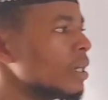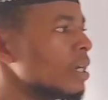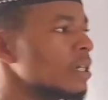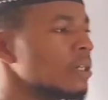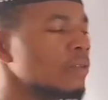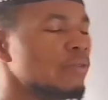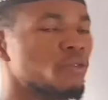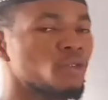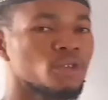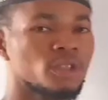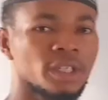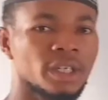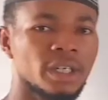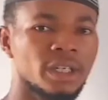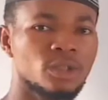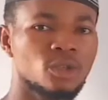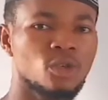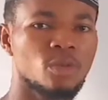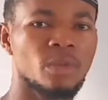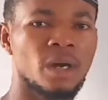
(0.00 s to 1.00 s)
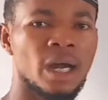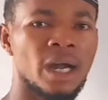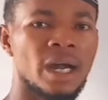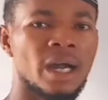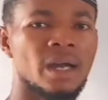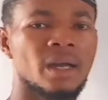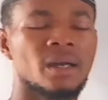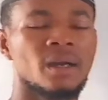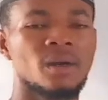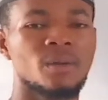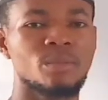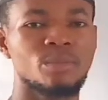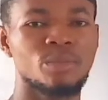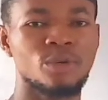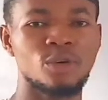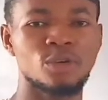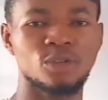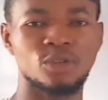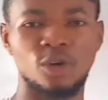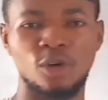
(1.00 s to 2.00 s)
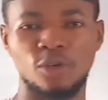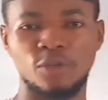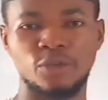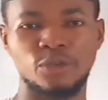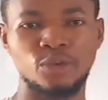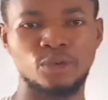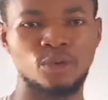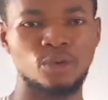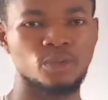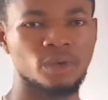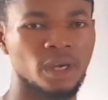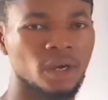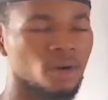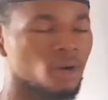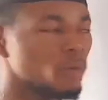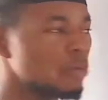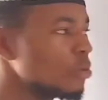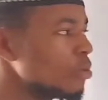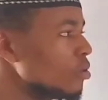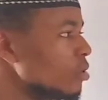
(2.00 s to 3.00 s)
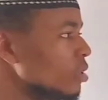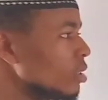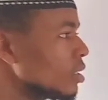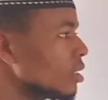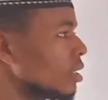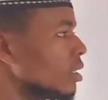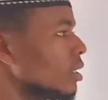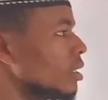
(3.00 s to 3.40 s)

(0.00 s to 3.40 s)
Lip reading: Then futihtuma, both of you were opened.